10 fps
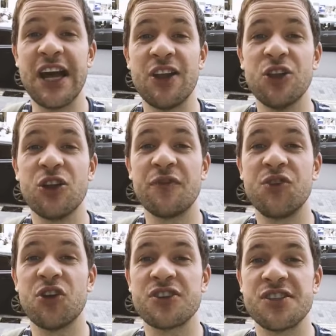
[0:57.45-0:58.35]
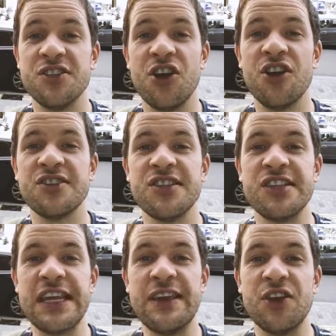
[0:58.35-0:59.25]
and a lot of doctors and
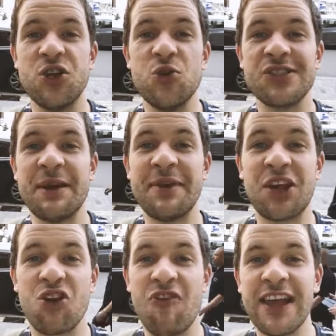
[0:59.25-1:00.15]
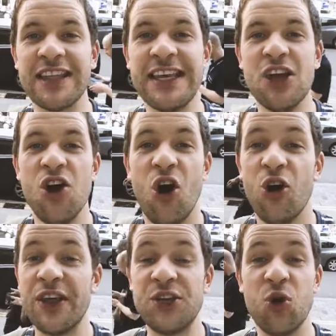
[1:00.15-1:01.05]
nurses either use them incorrectly
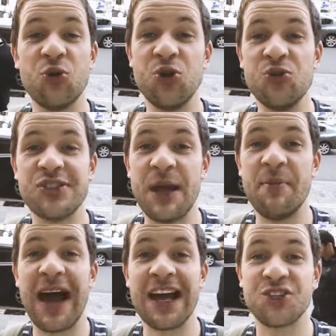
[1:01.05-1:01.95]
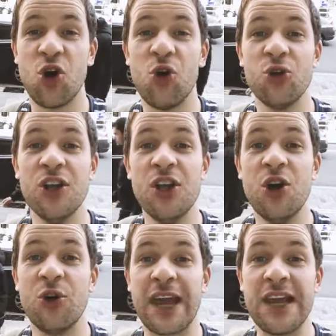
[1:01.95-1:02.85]
or they don't use them at all.
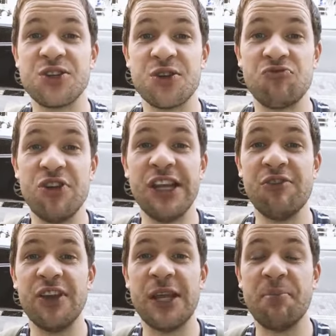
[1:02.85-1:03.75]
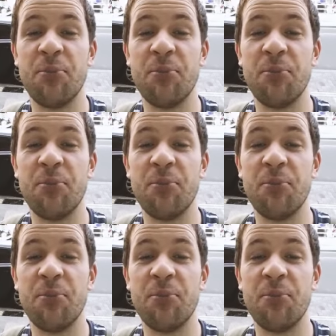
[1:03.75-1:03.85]
Okay, so it's really